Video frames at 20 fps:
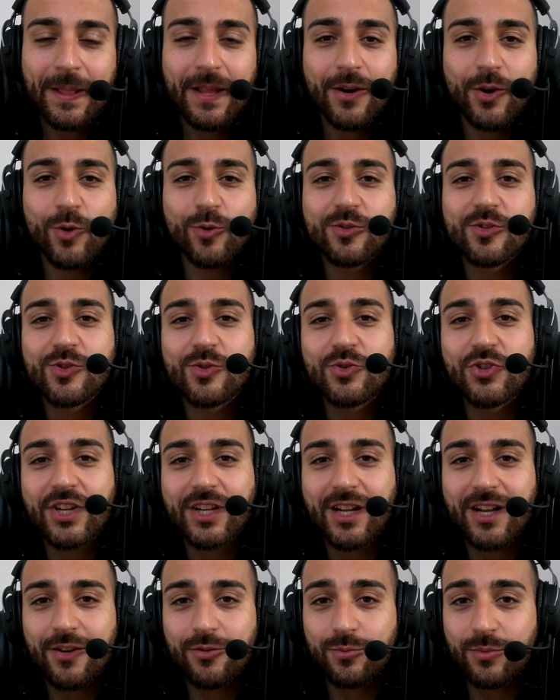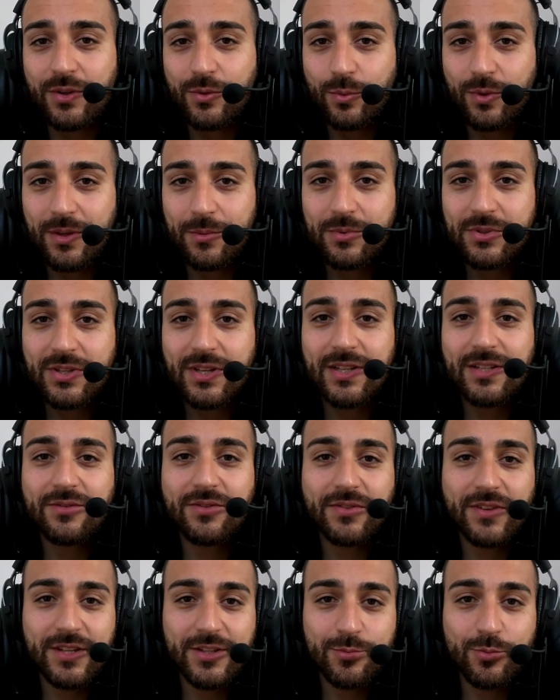Also, check out my website,
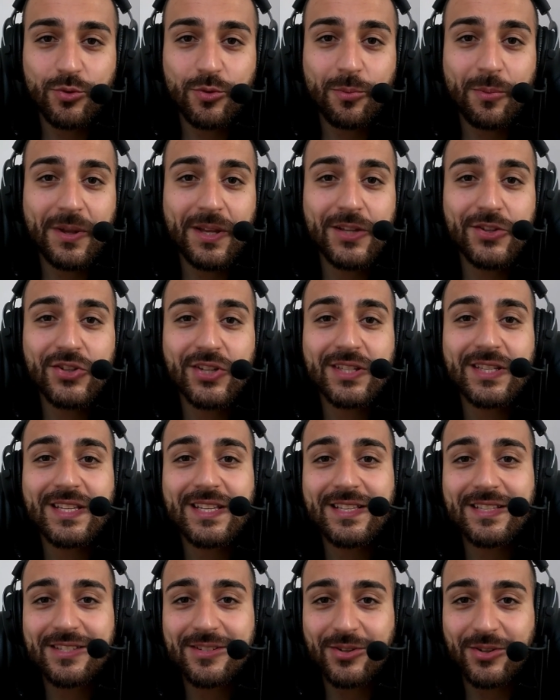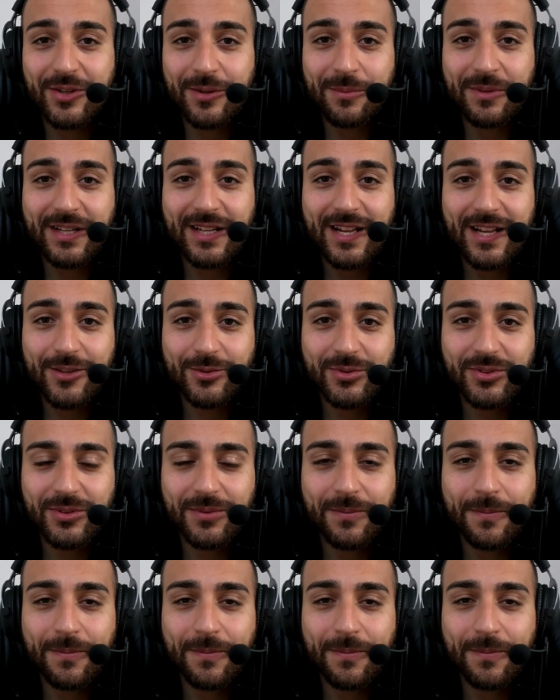Facebook page, and Instagram account.